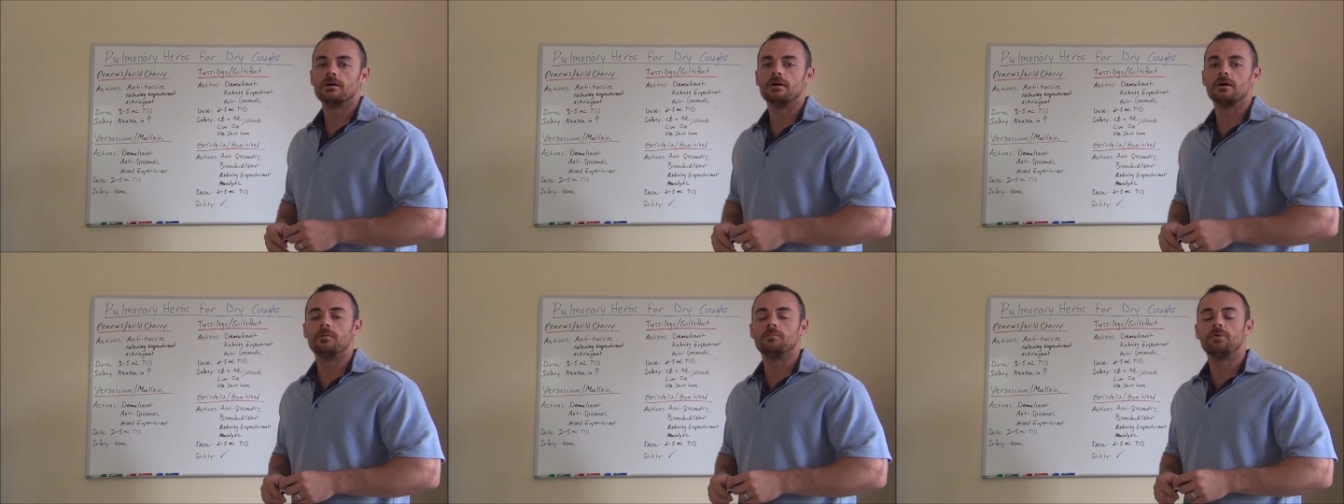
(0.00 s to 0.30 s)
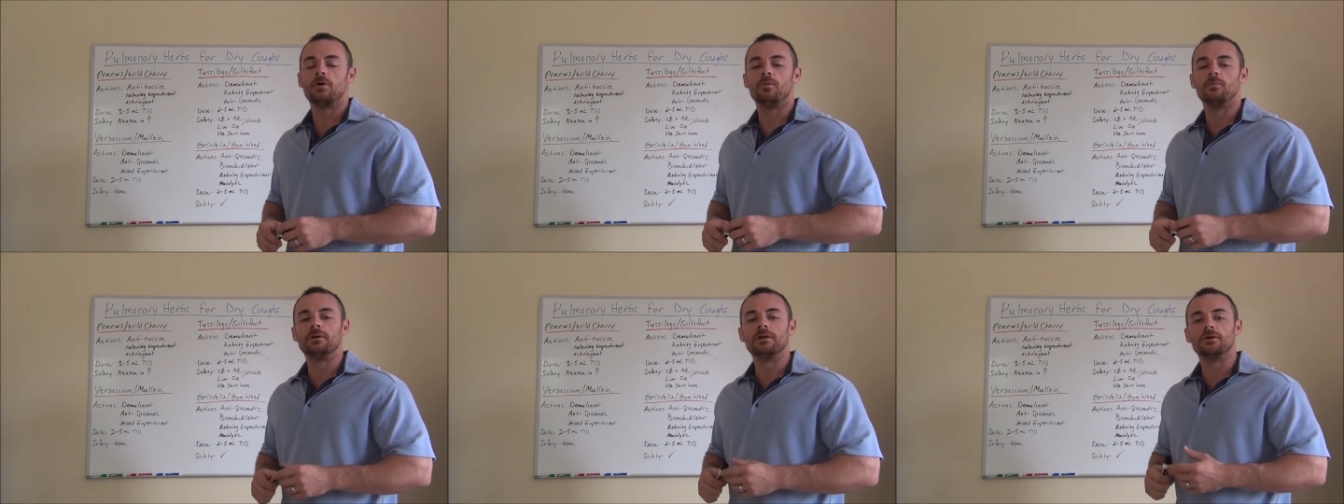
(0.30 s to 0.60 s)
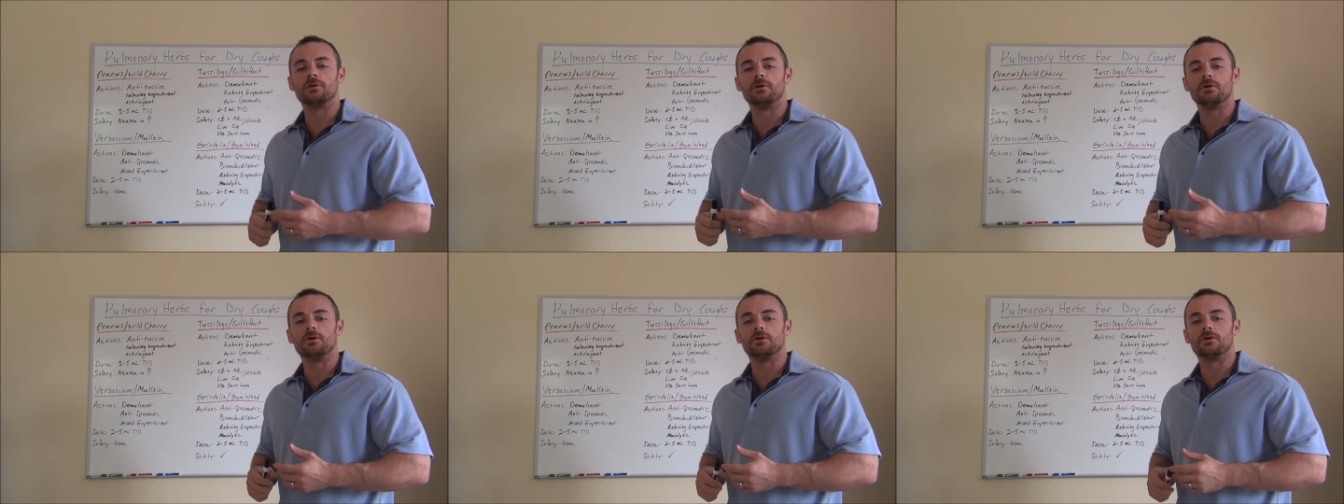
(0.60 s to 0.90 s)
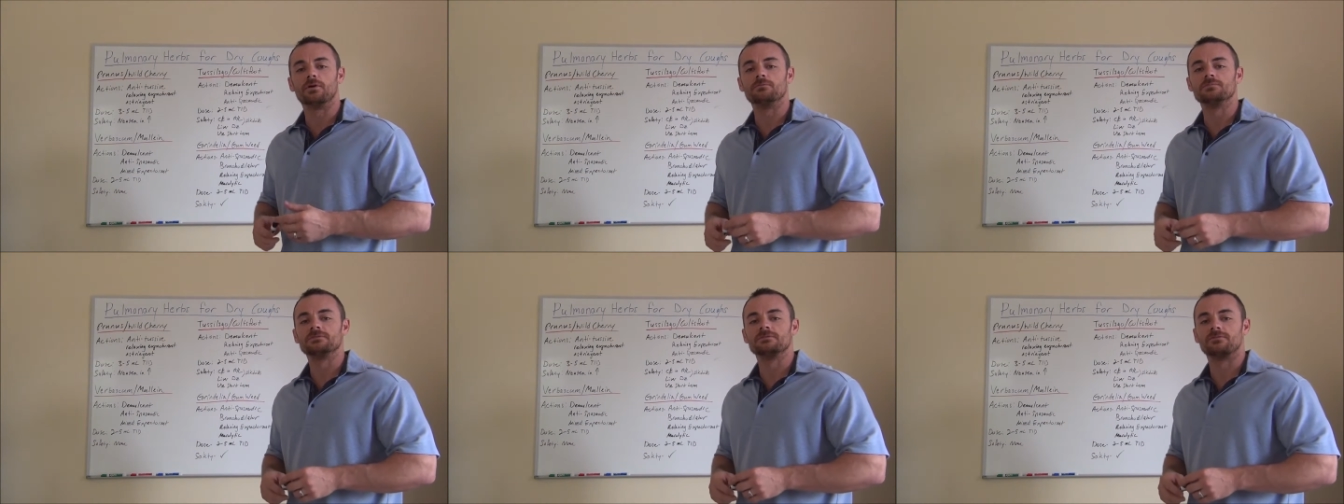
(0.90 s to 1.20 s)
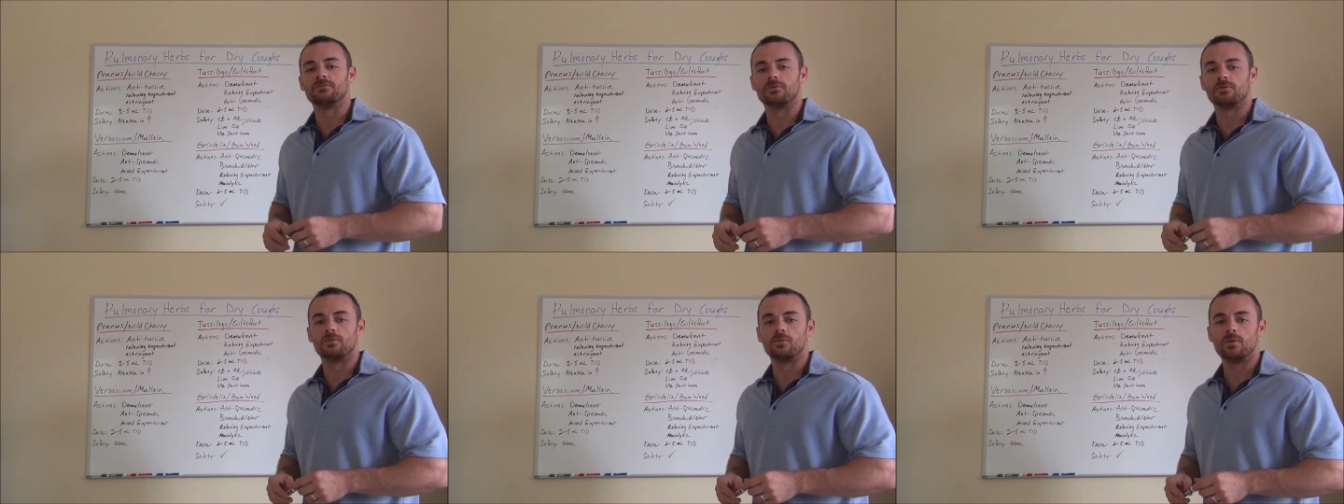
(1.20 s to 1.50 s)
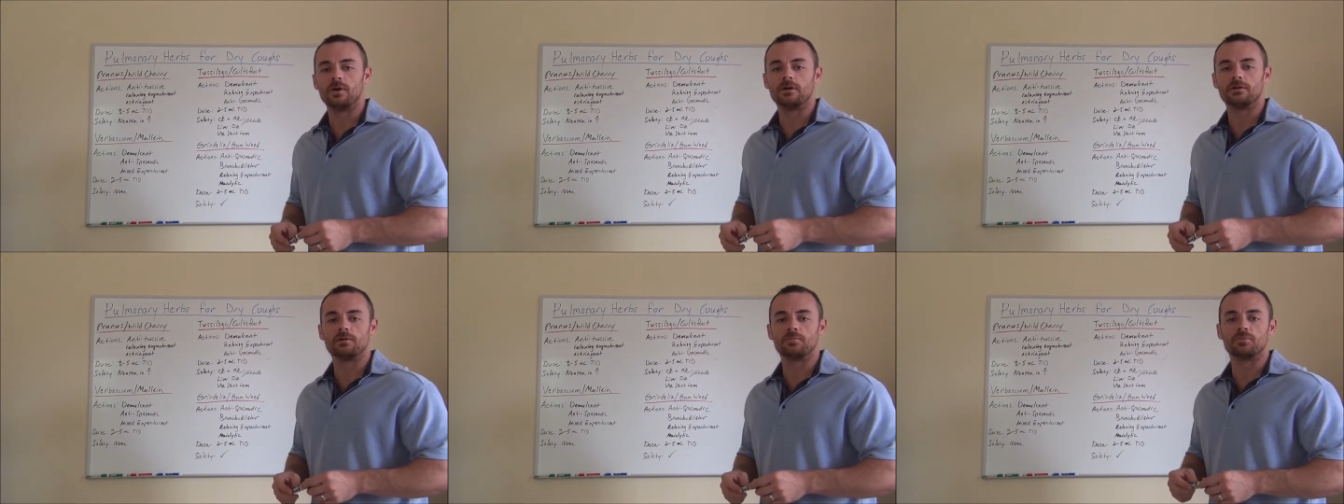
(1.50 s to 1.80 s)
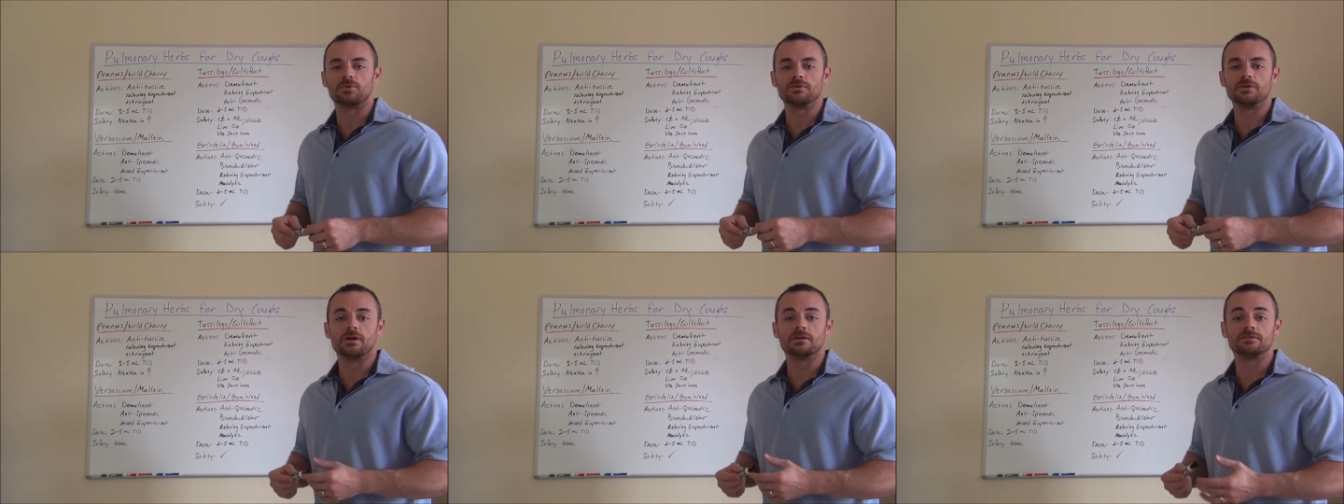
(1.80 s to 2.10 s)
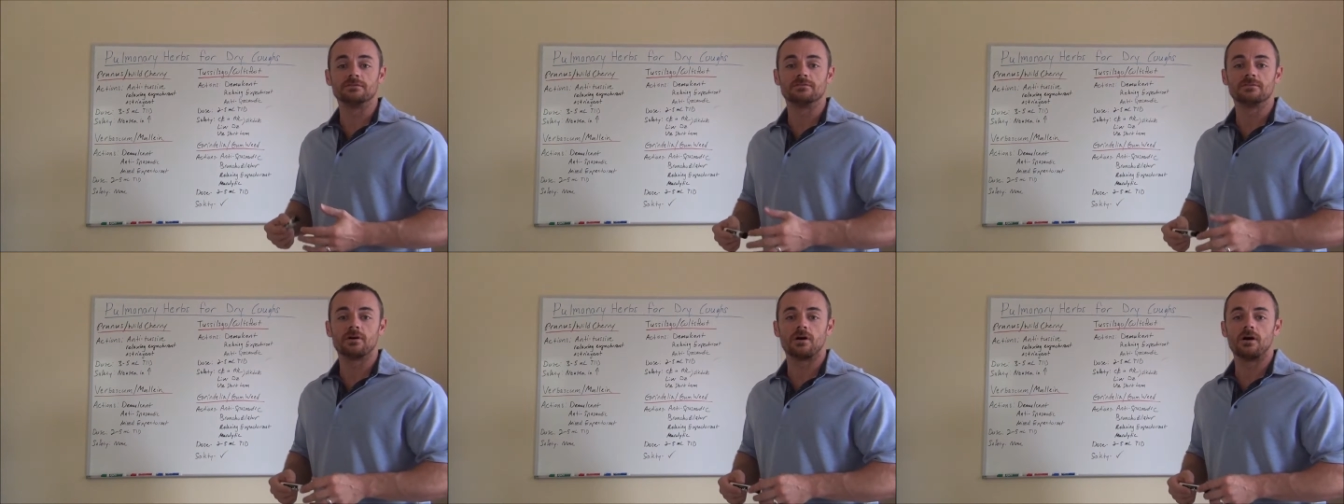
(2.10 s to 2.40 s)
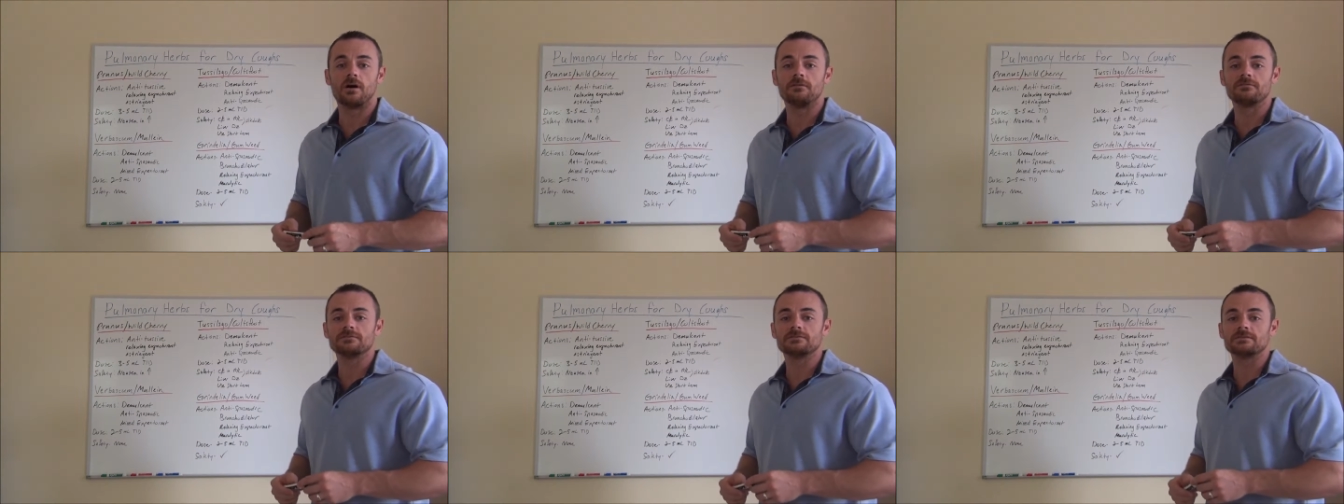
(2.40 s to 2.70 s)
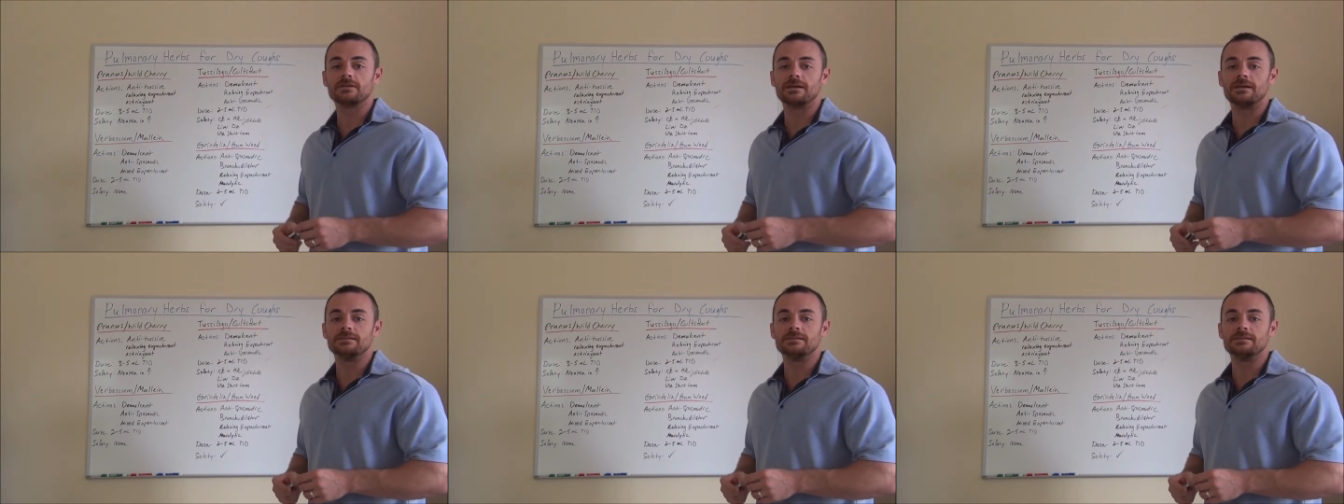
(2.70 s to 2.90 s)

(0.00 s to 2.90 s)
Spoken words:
pulmonary herbs for wet productive coughs,